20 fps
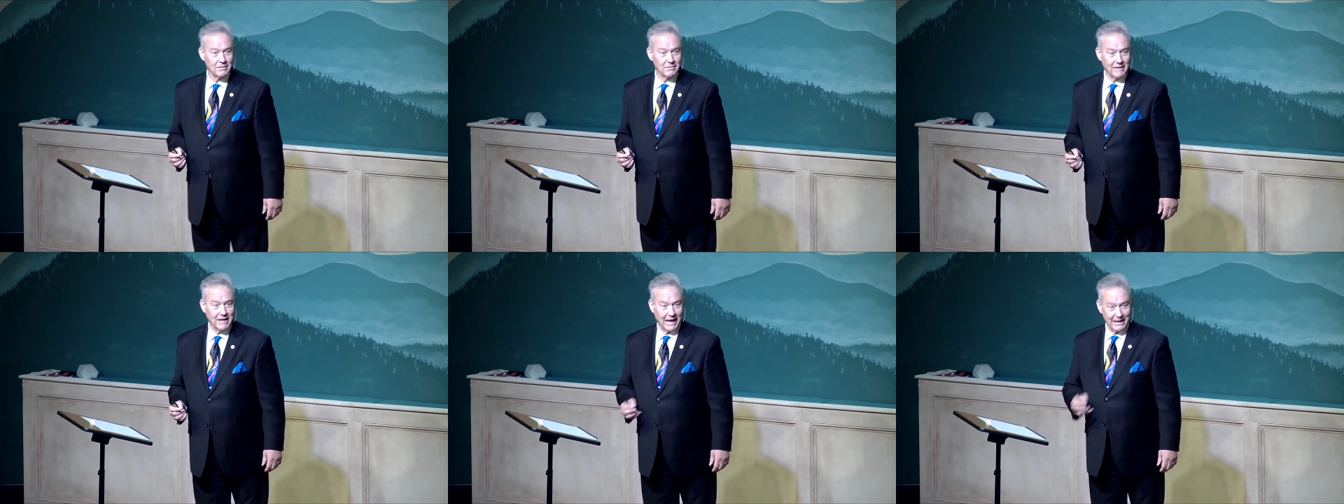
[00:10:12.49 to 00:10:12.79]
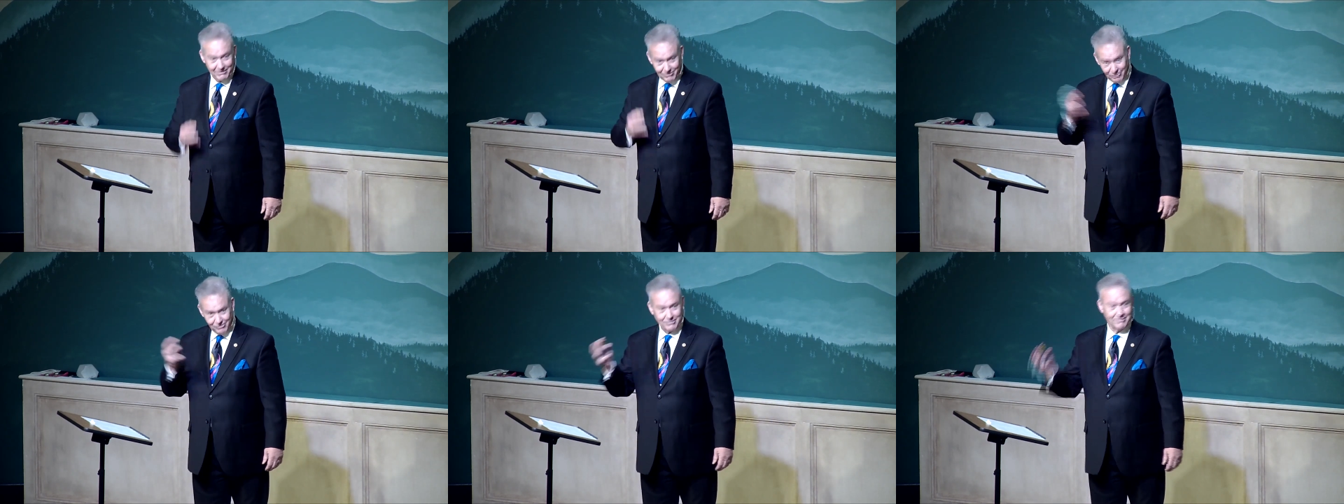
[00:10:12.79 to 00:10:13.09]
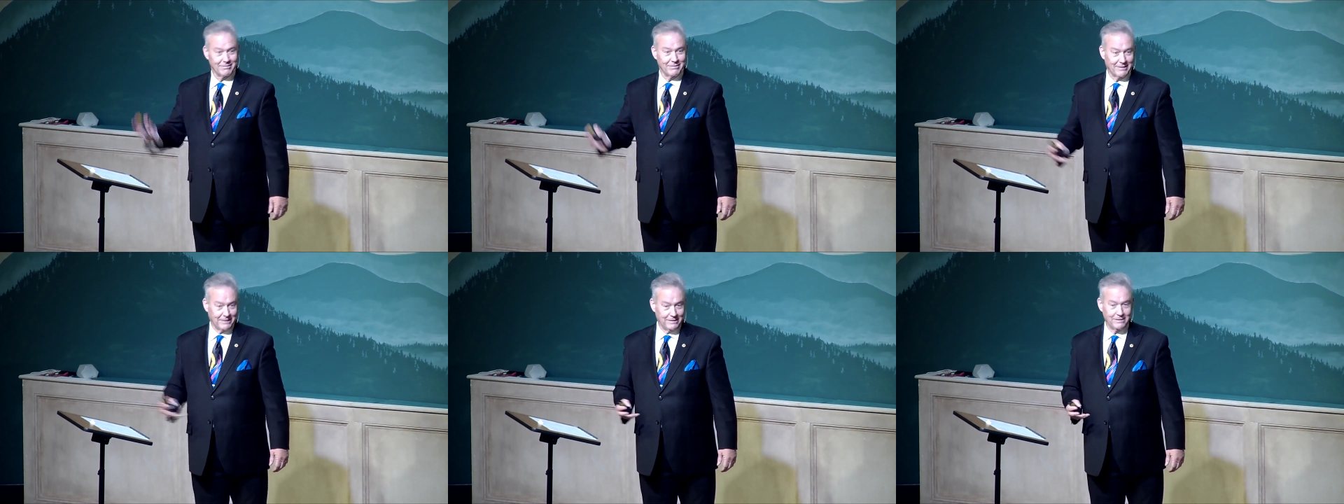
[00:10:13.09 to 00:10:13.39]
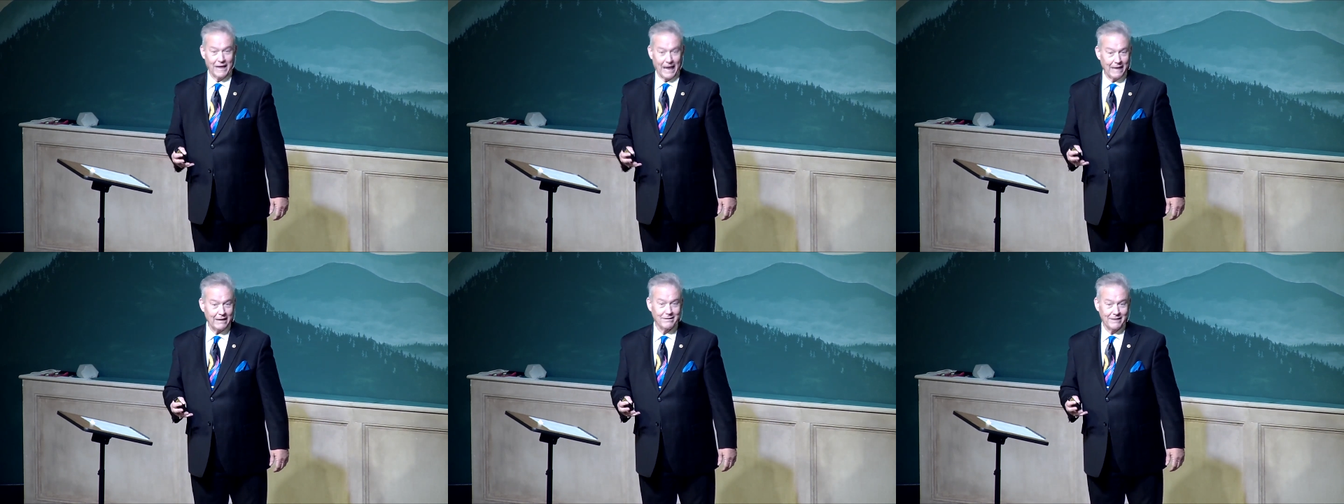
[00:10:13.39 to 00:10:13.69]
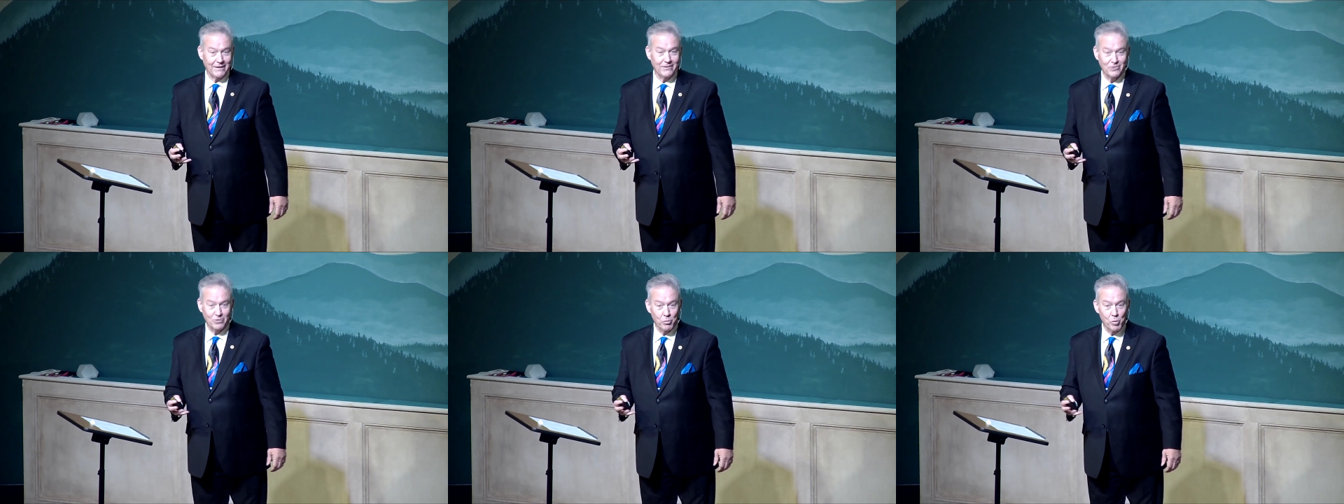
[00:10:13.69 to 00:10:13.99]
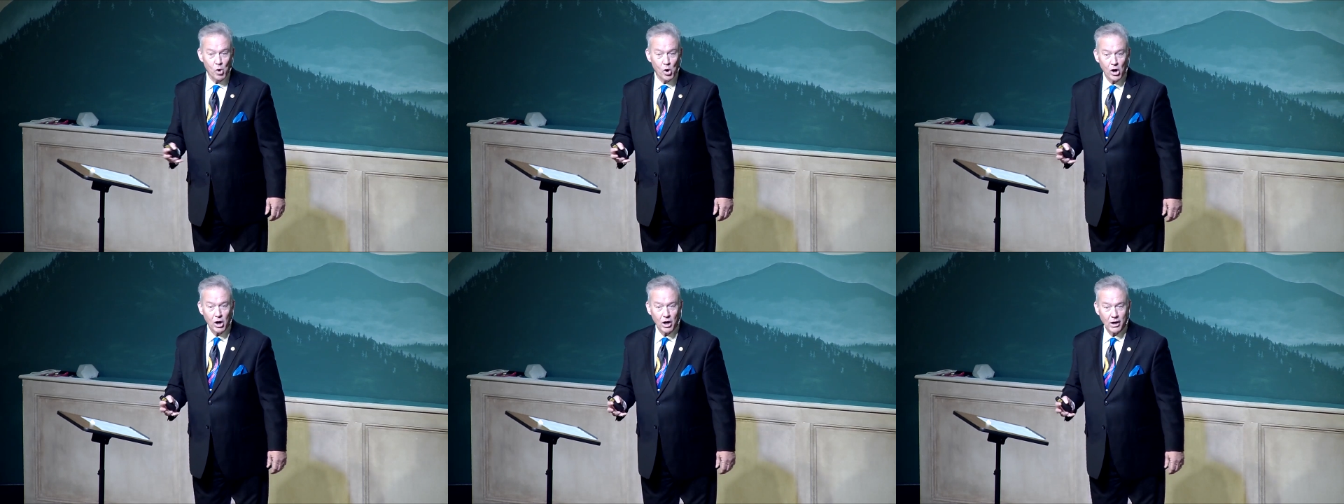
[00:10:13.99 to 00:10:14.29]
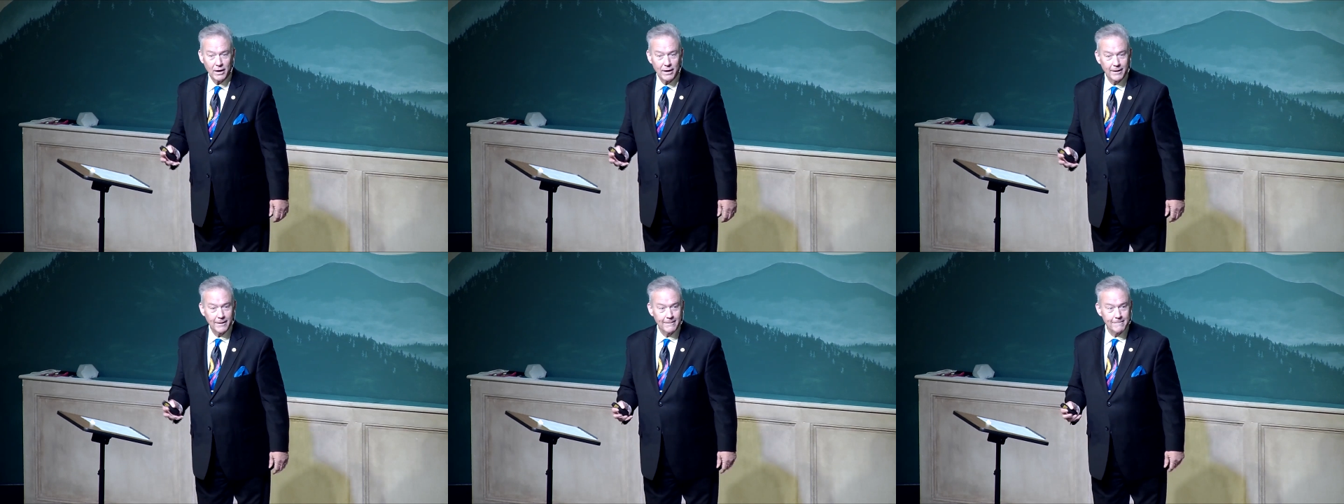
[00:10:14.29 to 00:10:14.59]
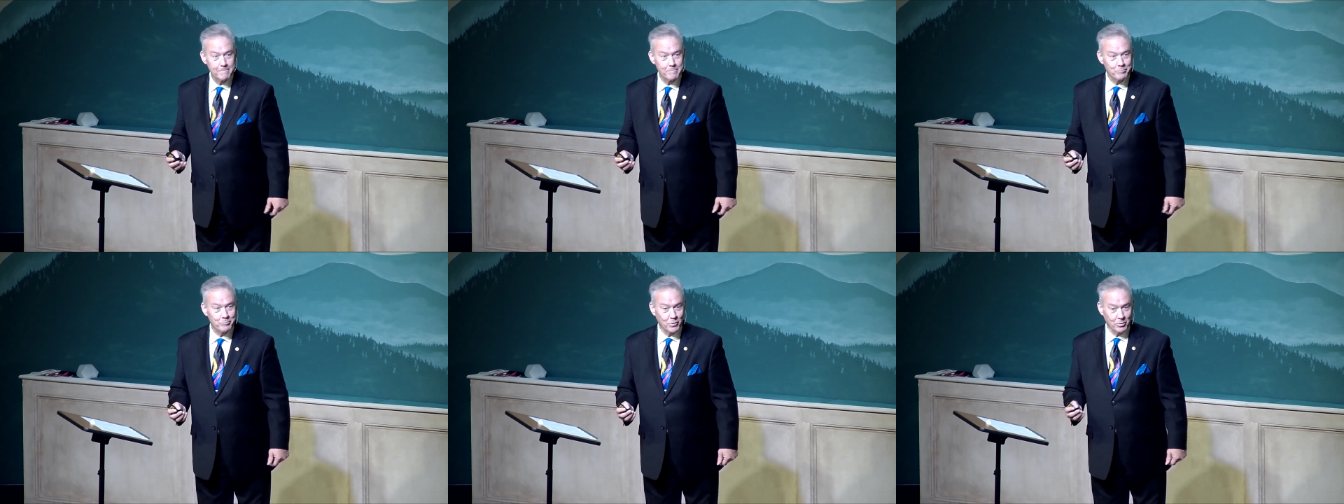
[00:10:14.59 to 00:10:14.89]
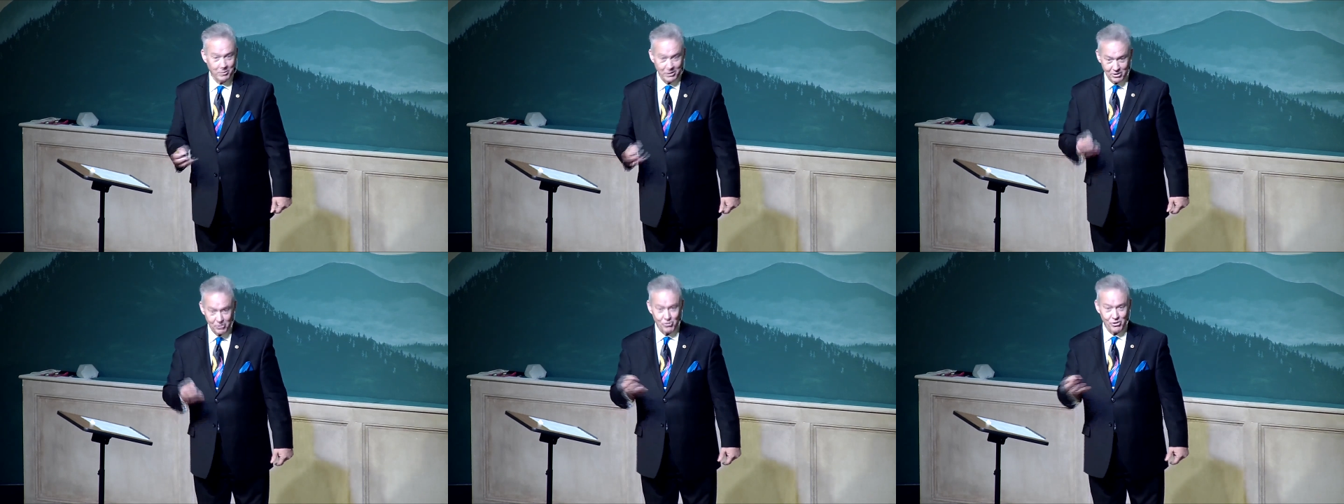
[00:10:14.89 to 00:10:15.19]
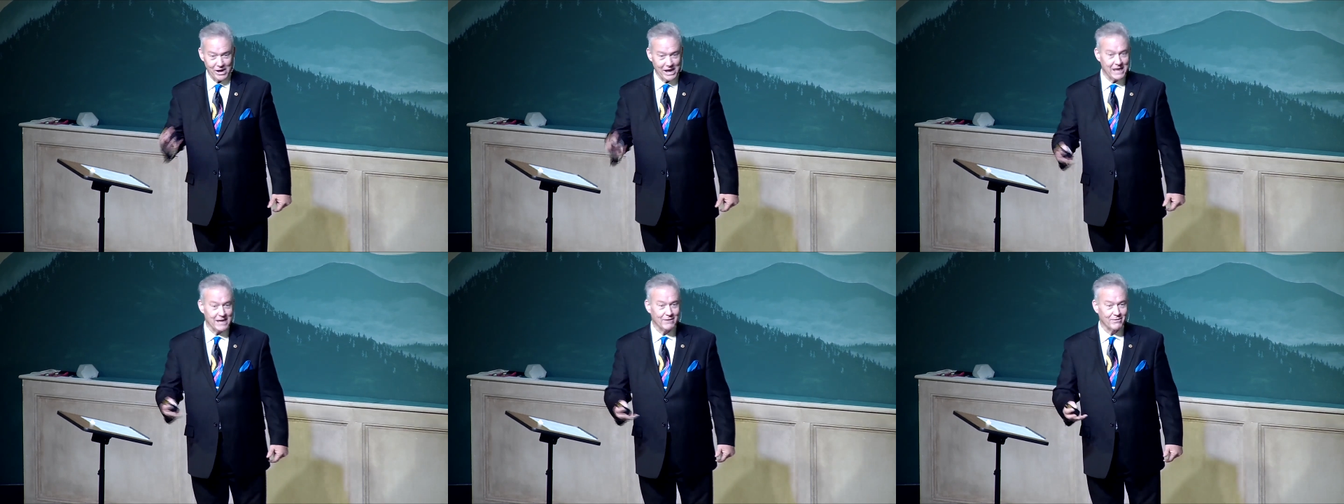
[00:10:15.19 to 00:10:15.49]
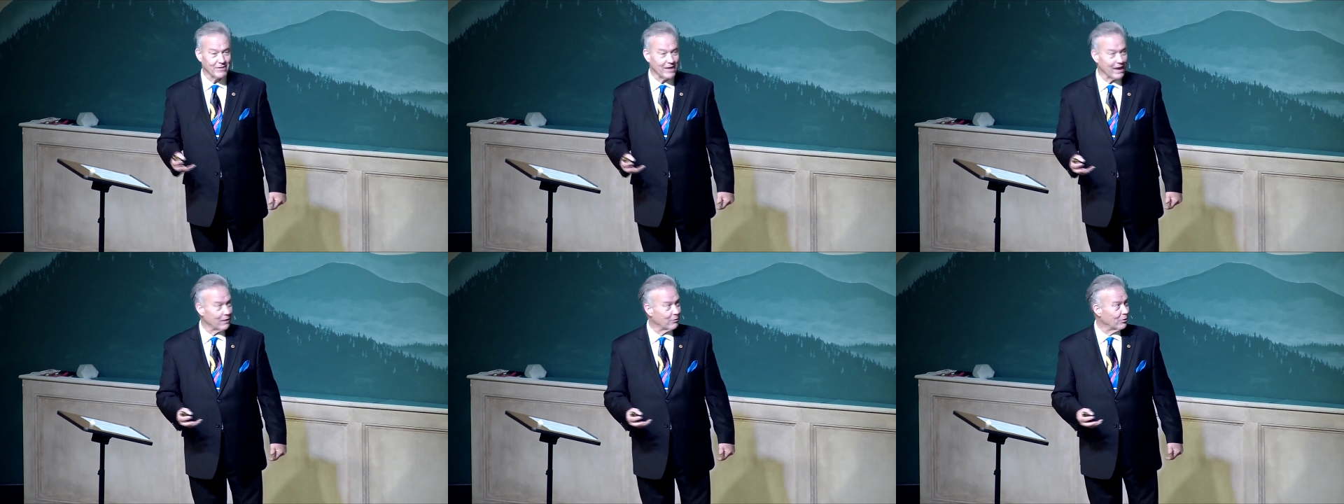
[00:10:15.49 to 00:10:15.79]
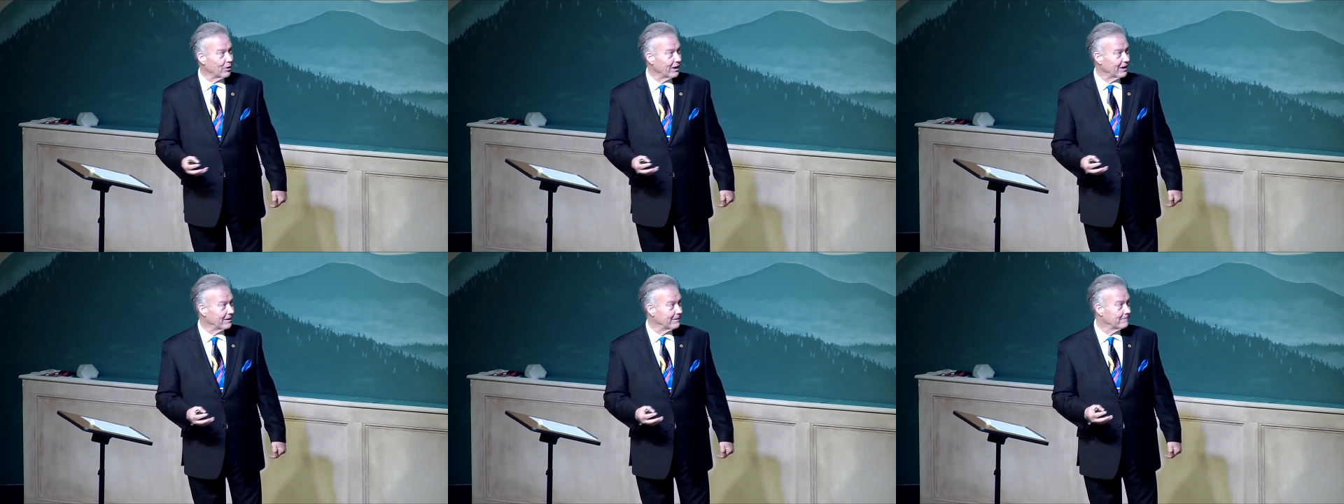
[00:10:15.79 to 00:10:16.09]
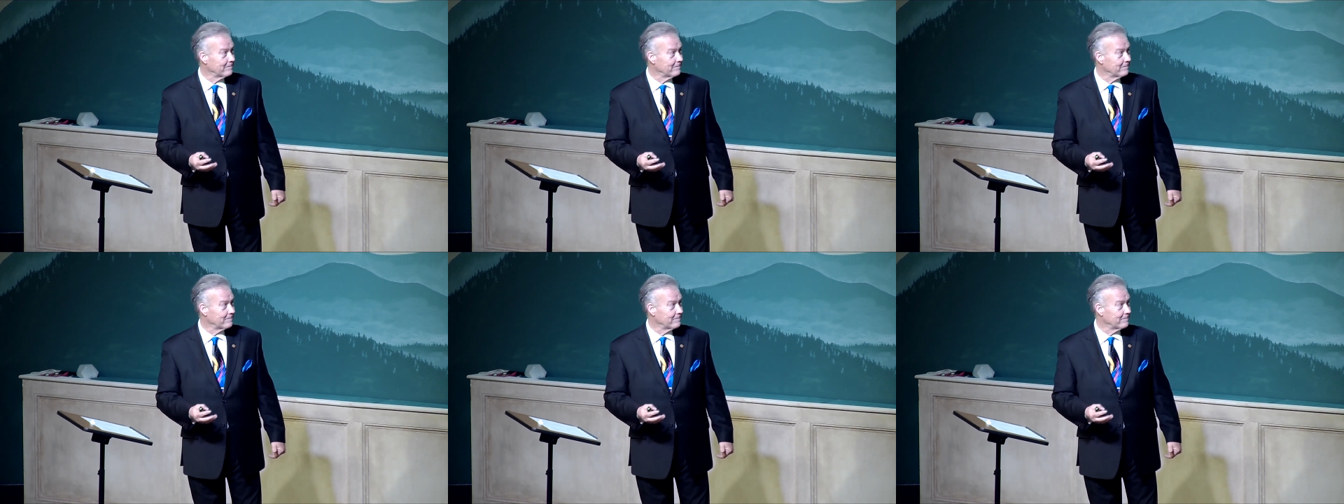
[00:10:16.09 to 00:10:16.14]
That takes some work to be creative that way.